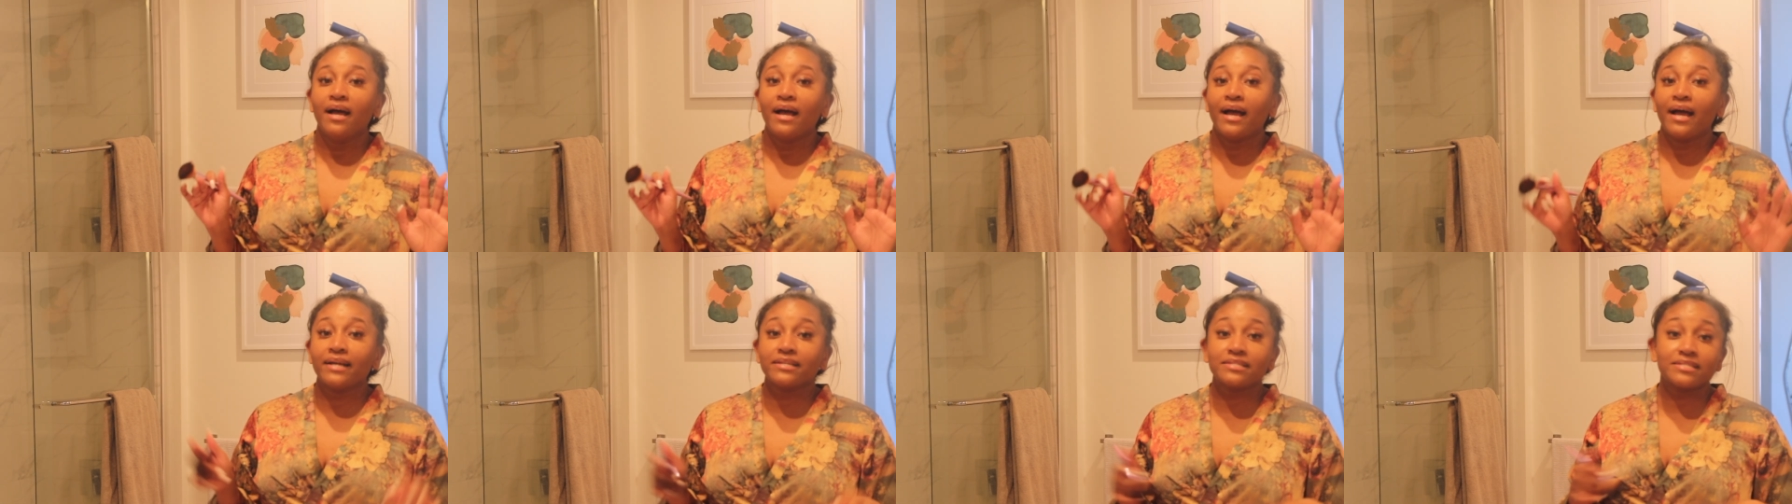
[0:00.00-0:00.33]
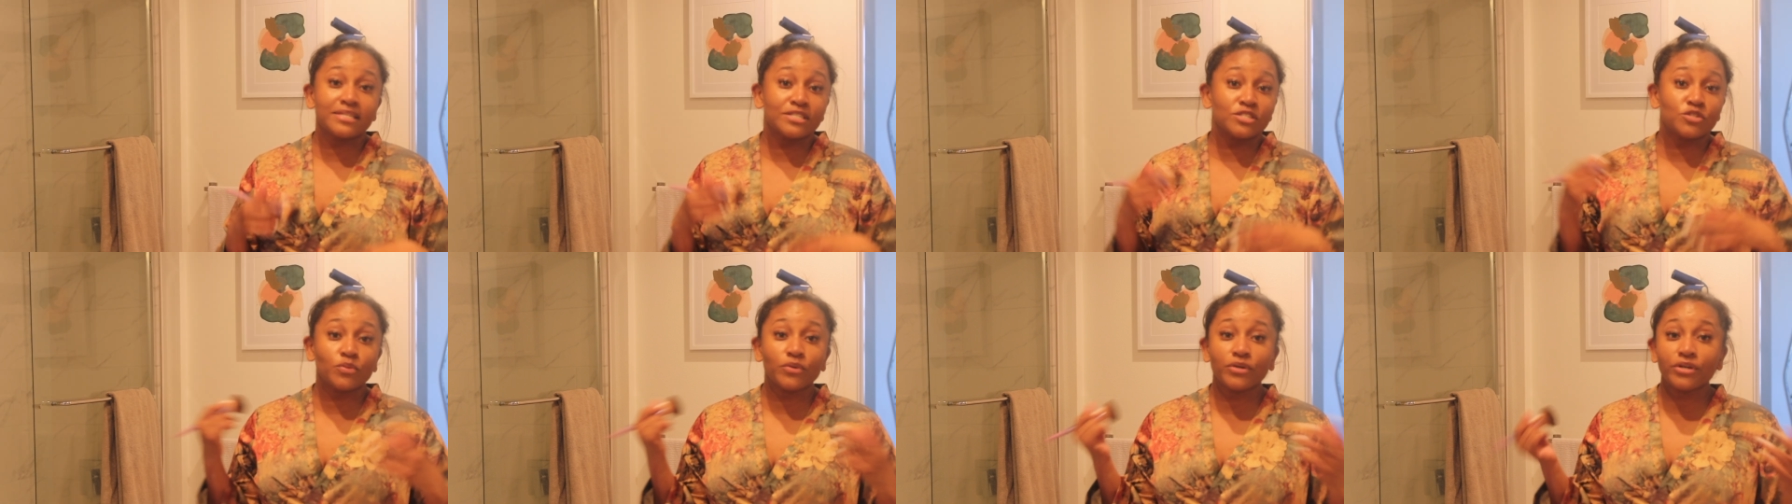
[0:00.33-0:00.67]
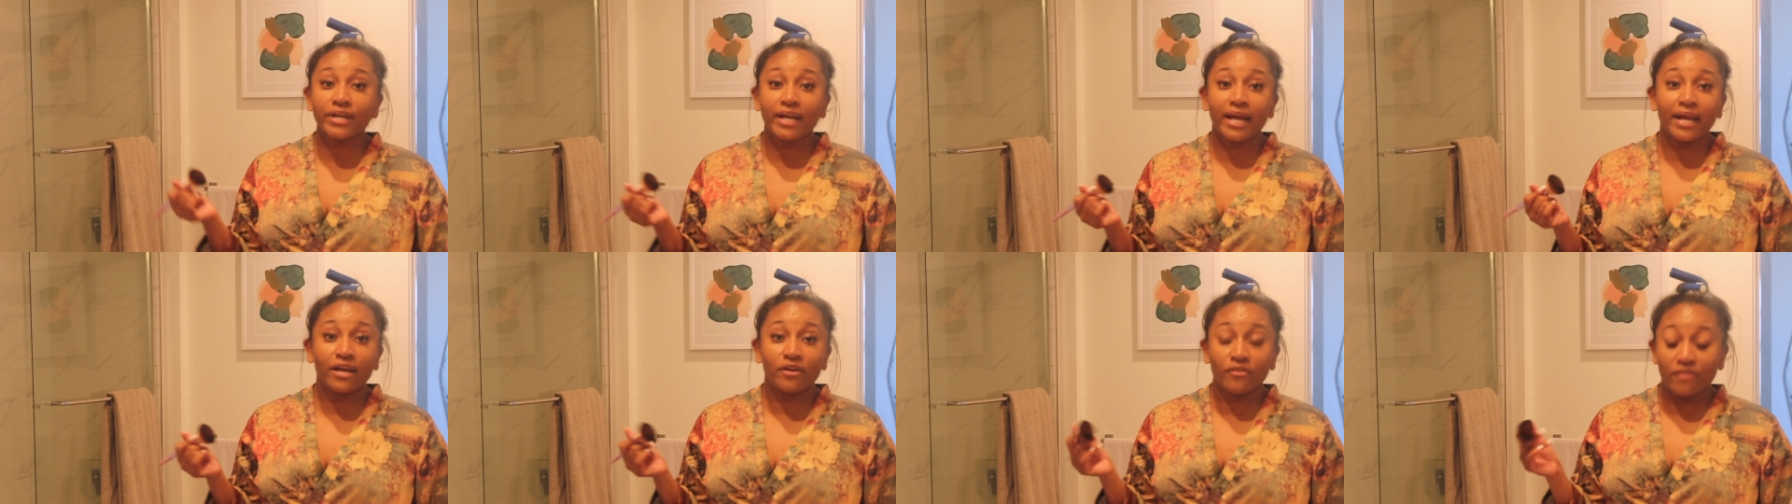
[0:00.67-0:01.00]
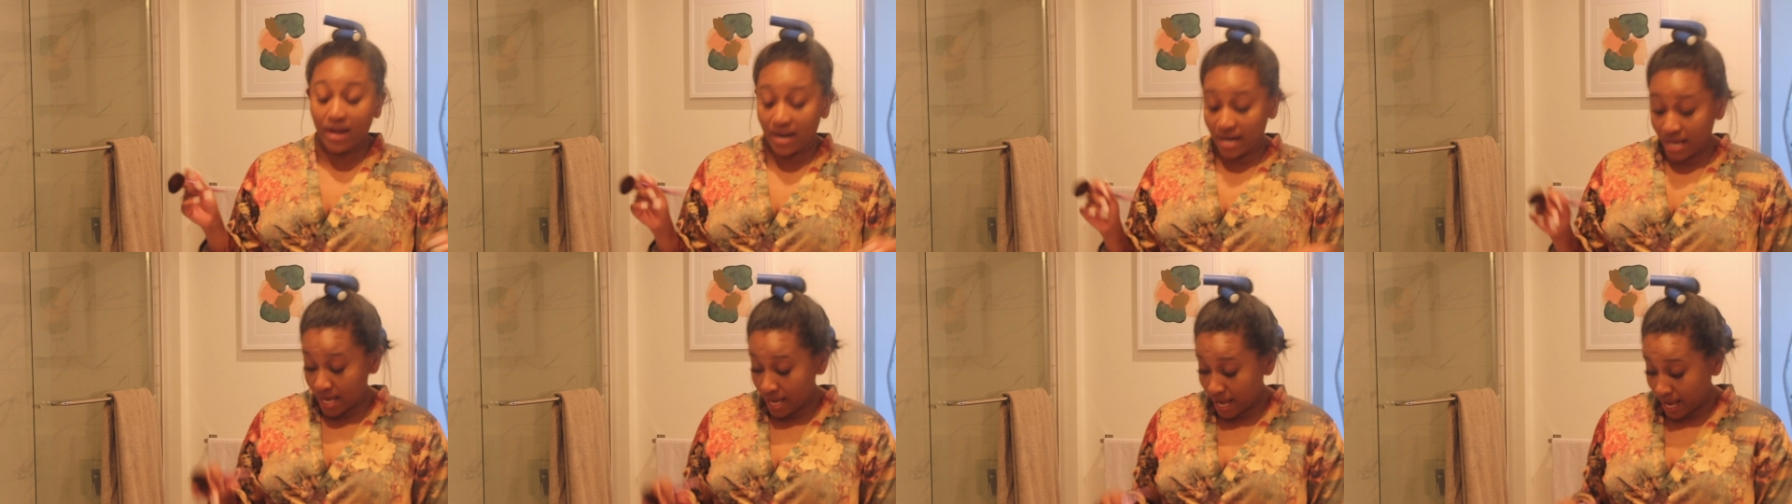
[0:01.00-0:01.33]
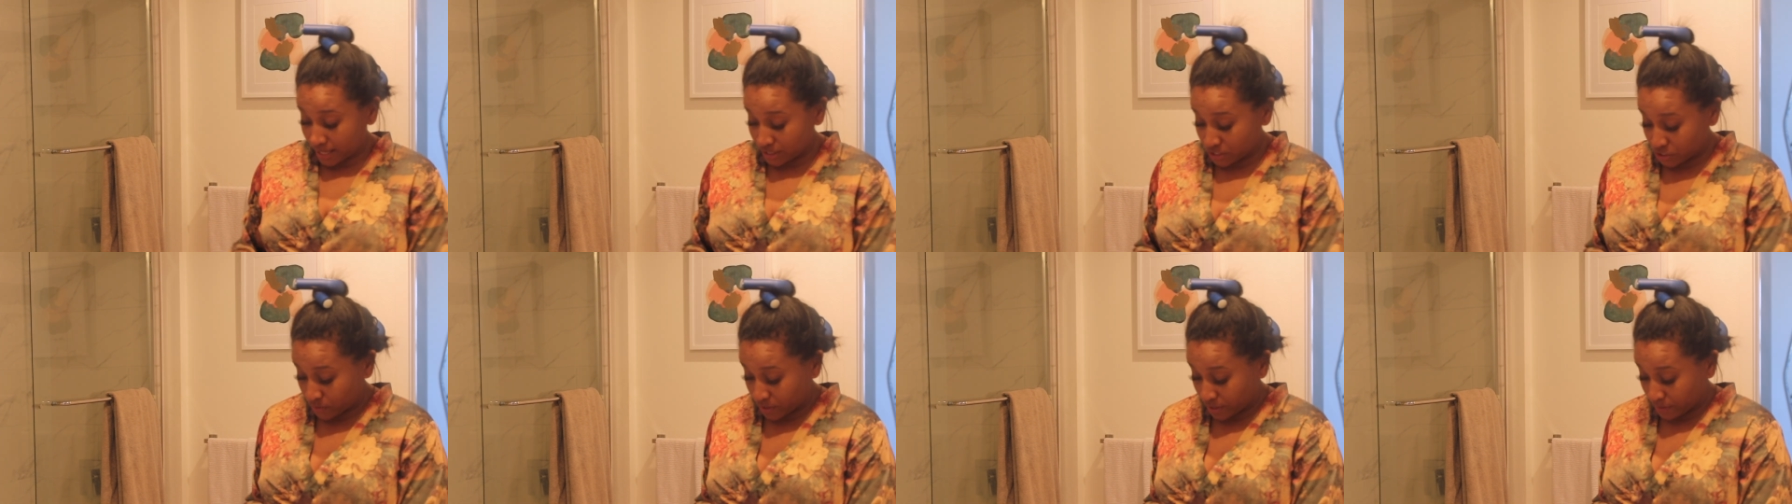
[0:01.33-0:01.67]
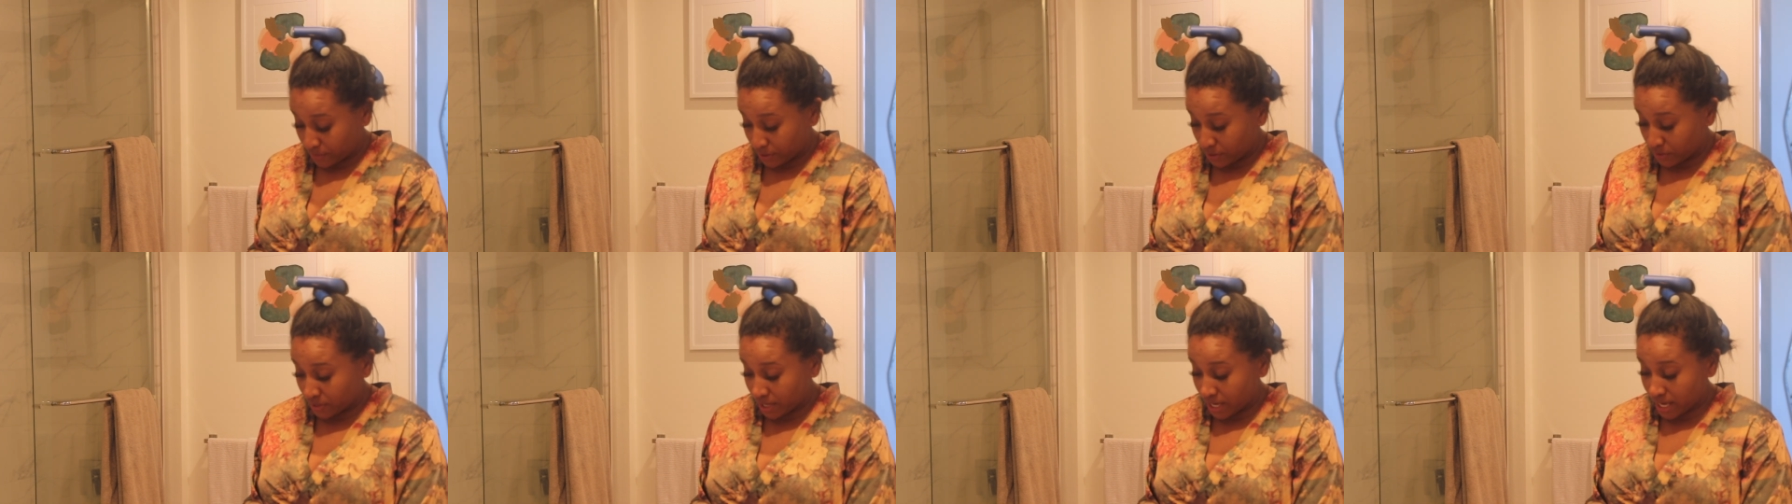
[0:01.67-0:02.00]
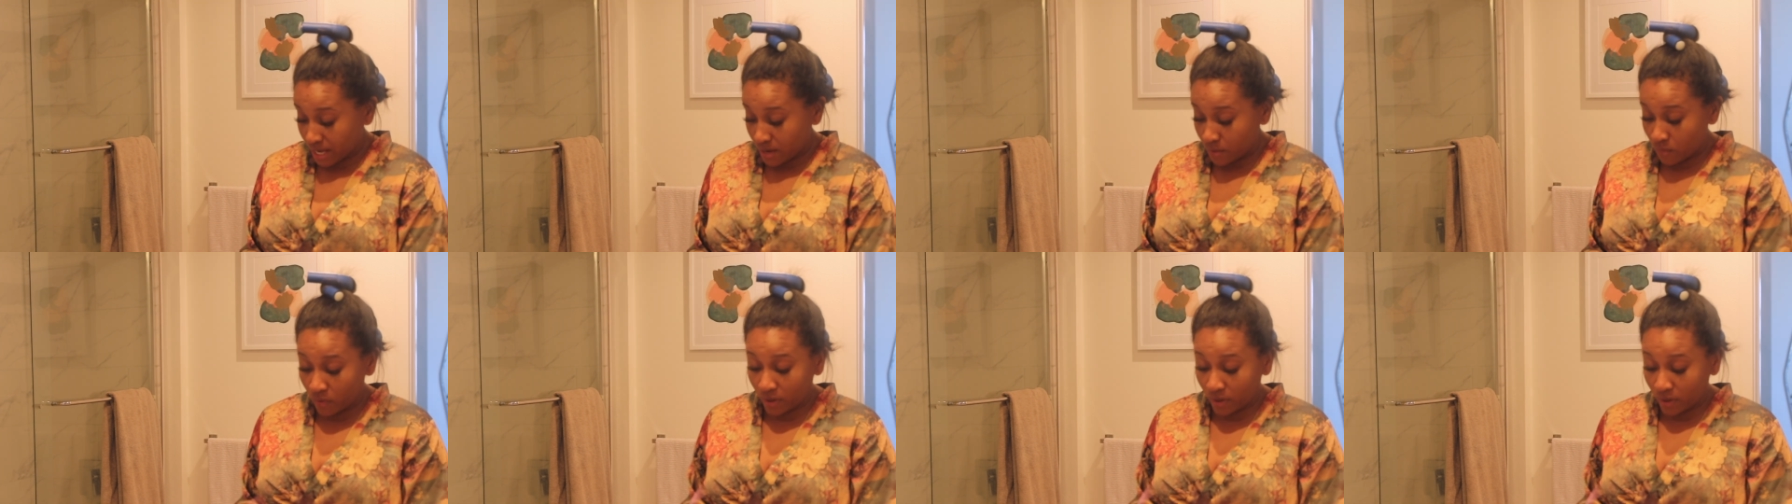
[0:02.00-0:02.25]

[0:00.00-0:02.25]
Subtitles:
And since we're getting ready and doing beauty,